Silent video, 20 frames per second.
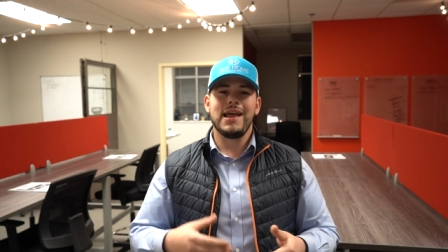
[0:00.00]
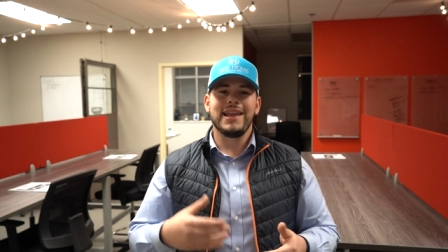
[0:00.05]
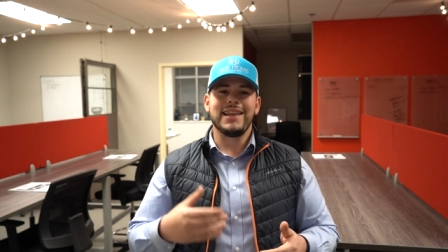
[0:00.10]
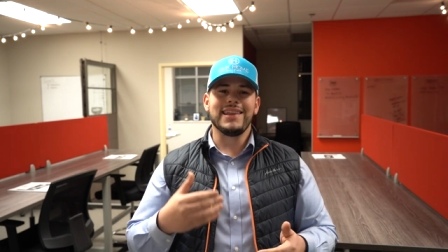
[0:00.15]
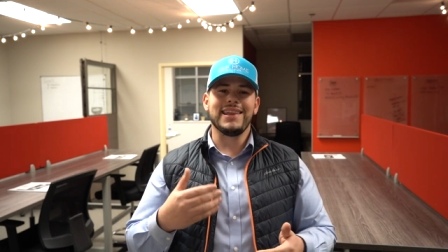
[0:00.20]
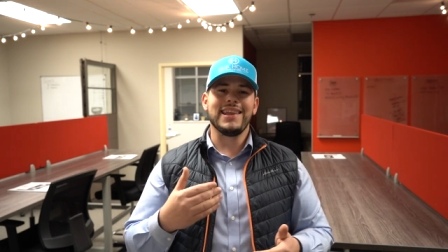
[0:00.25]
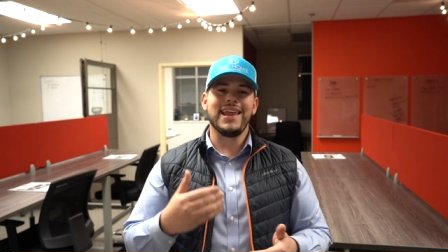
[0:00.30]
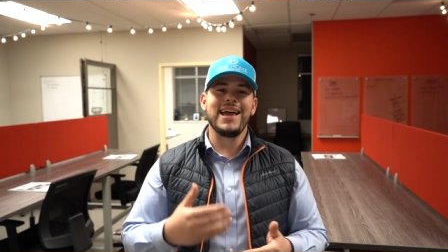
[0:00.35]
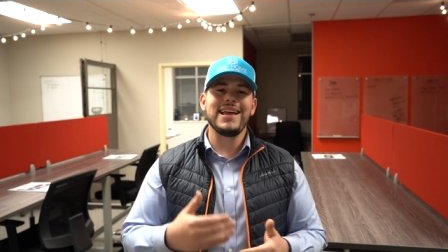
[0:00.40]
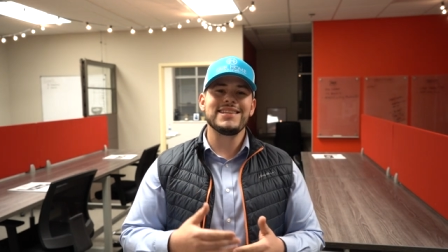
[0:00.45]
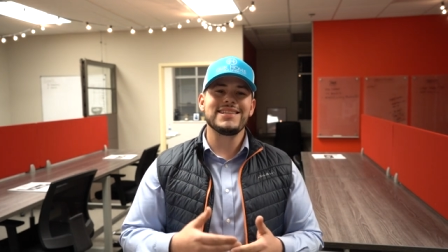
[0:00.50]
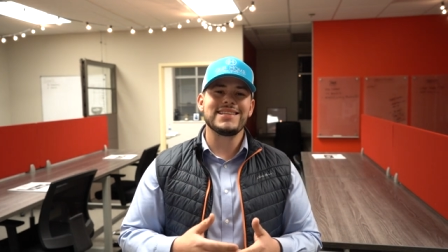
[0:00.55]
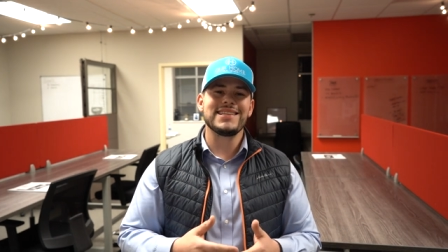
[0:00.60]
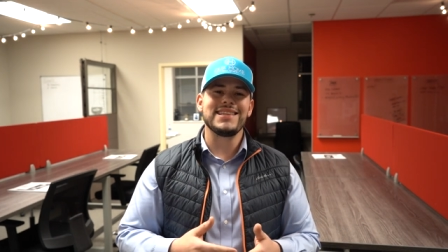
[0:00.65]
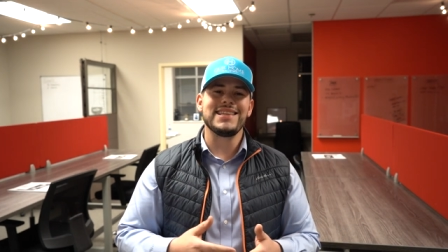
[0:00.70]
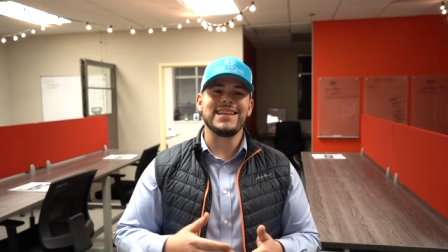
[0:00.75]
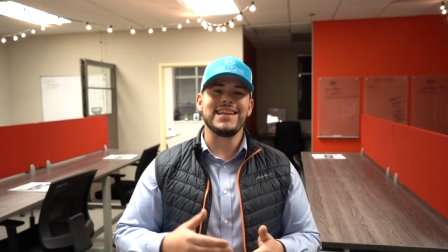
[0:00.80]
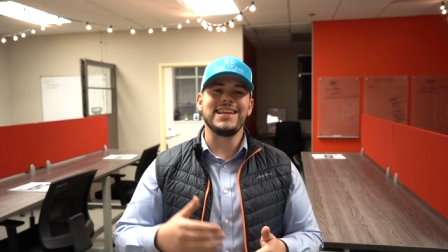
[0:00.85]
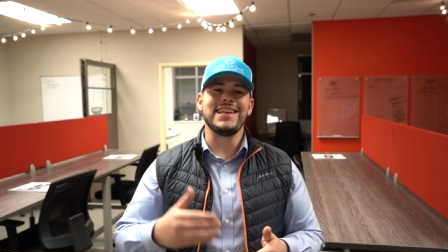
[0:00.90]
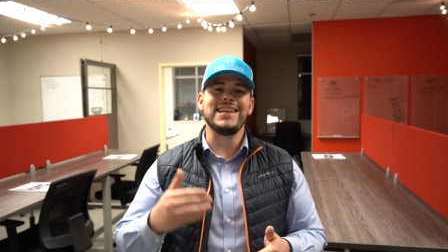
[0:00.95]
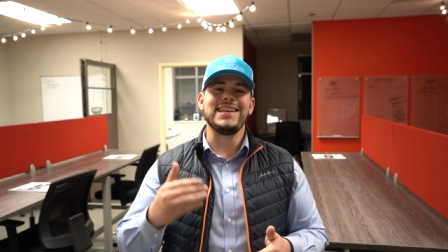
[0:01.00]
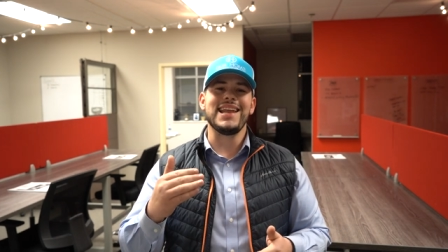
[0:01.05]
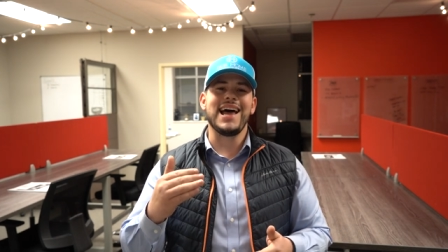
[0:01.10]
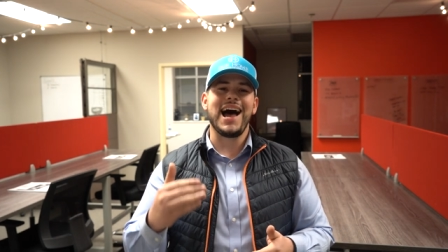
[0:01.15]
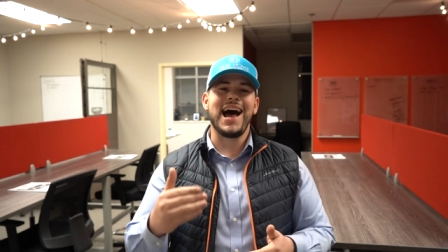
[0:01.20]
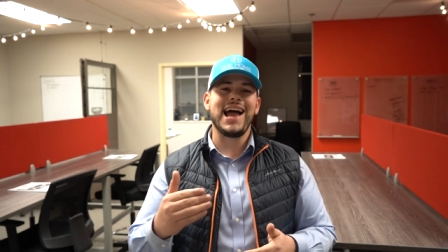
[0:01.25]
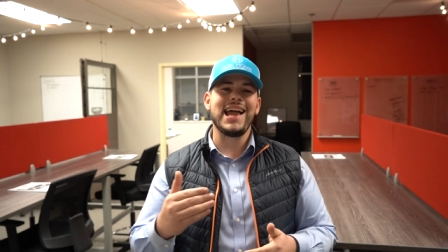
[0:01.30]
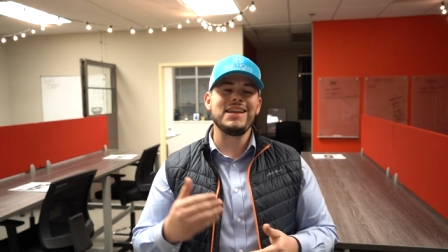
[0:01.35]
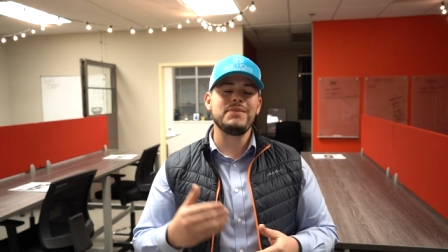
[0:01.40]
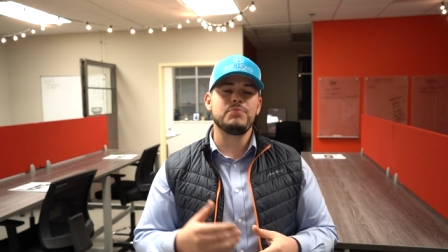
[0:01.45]
Less than
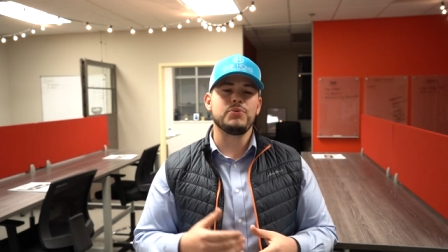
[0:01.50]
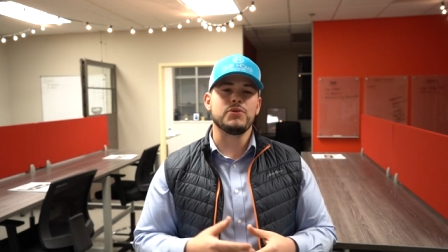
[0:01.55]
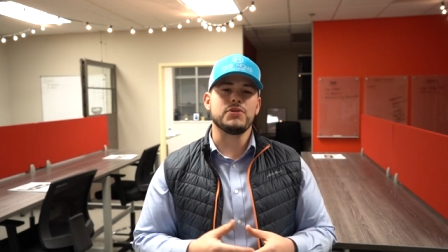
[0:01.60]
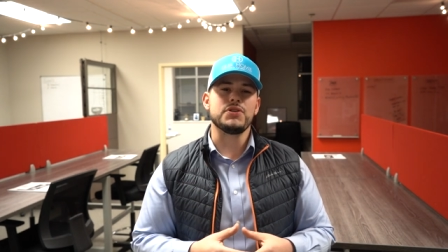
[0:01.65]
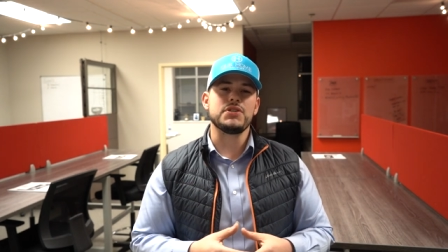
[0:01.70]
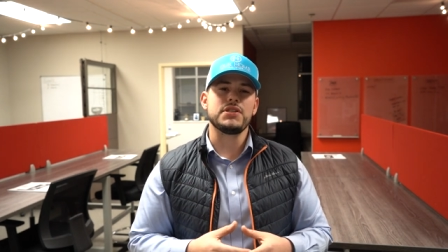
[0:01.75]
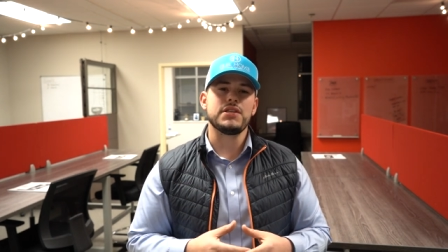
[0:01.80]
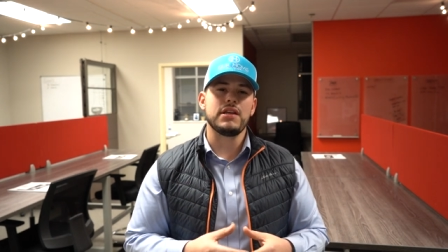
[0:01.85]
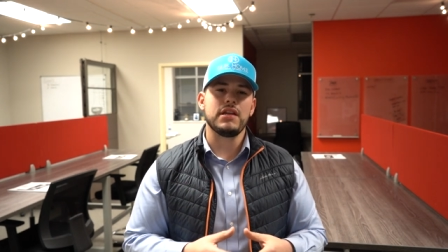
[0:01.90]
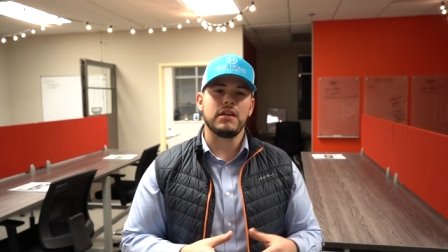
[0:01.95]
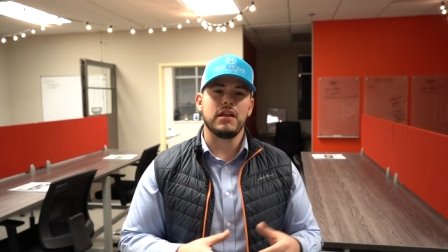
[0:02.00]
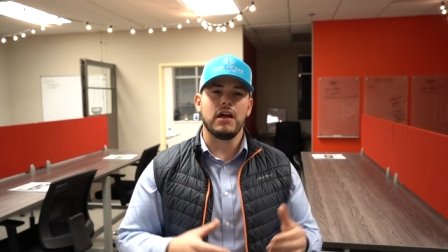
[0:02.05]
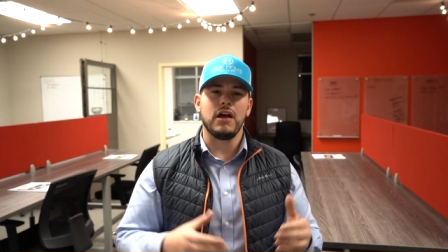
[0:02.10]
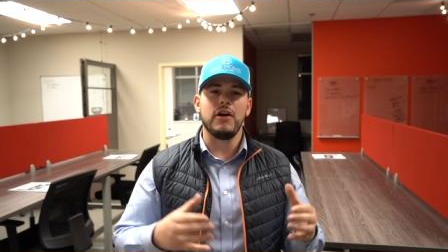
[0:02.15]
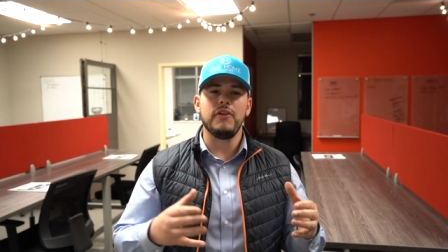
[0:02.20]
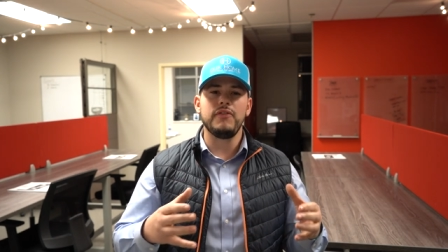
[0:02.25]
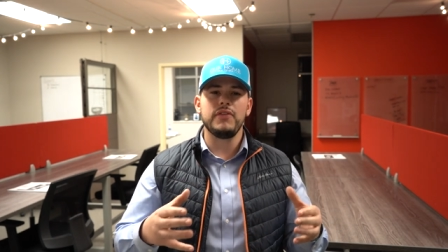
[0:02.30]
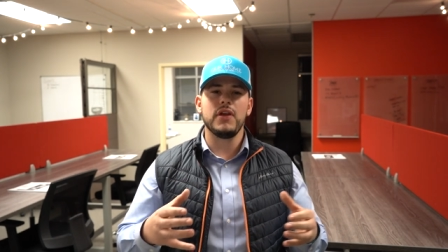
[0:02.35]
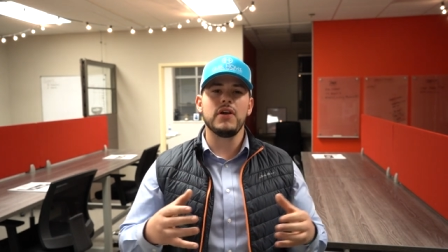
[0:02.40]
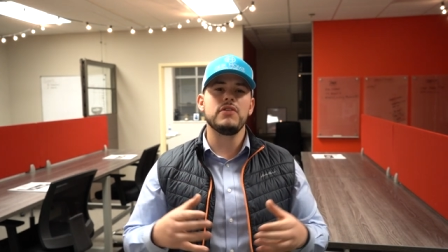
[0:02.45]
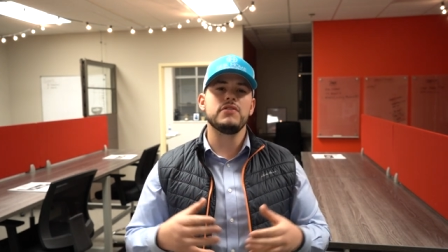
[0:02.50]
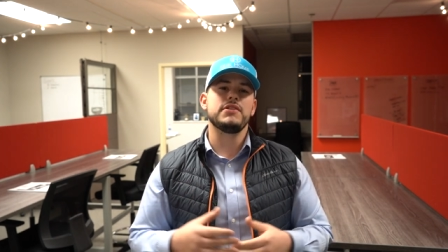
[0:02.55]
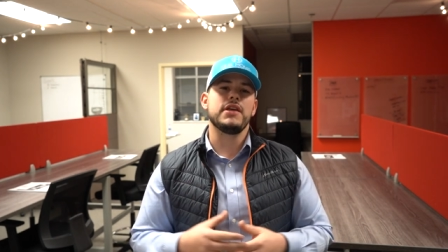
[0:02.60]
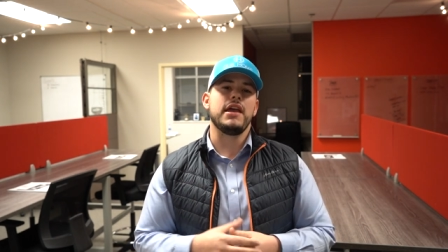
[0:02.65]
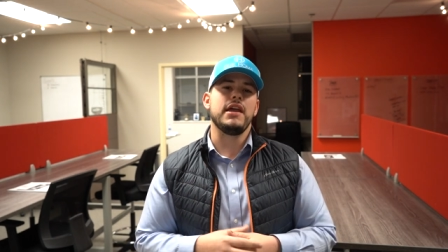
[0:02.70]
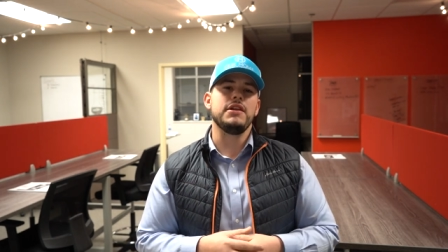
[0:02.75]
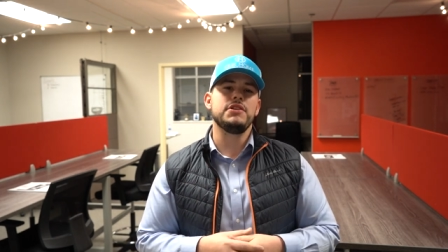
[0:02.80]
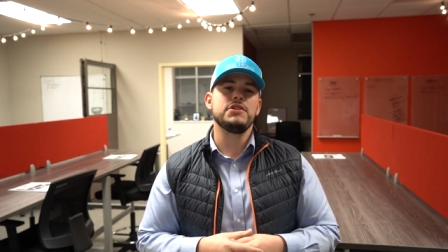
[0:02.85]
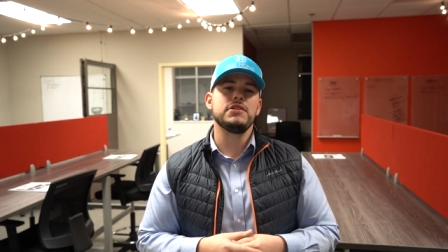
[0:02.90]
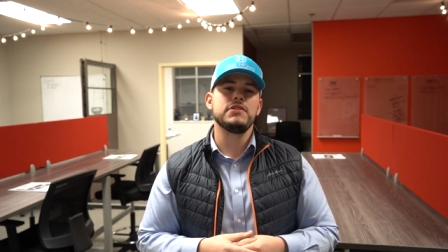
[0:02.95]
9% of those
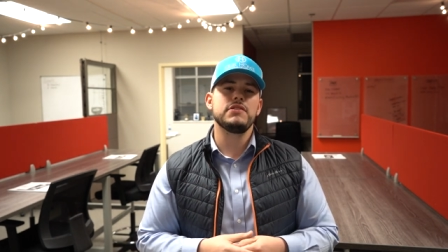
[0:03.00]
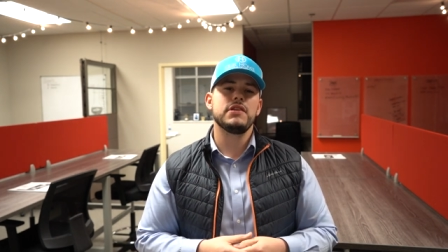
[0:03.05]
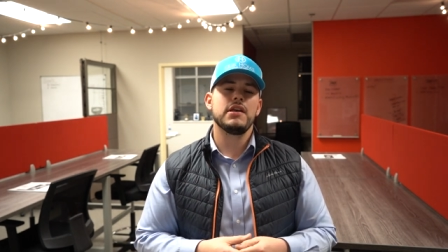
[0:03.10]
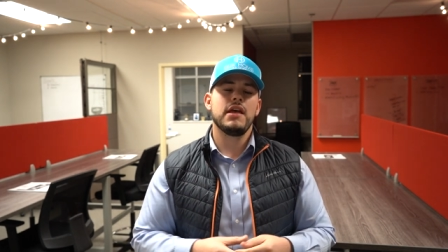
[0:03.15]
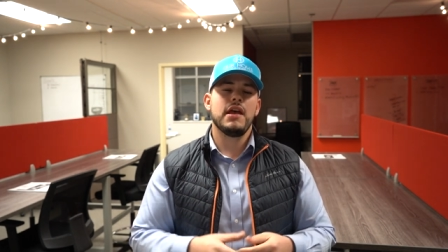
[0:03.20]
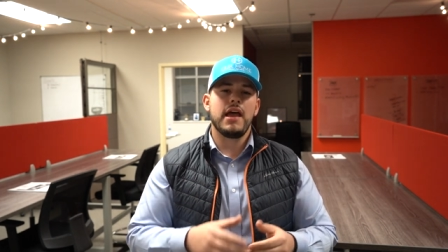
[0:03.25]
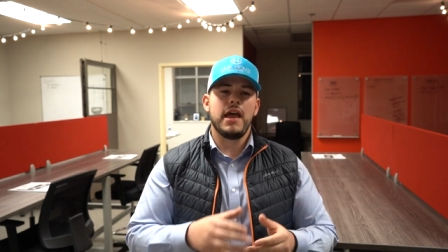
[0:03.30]
agents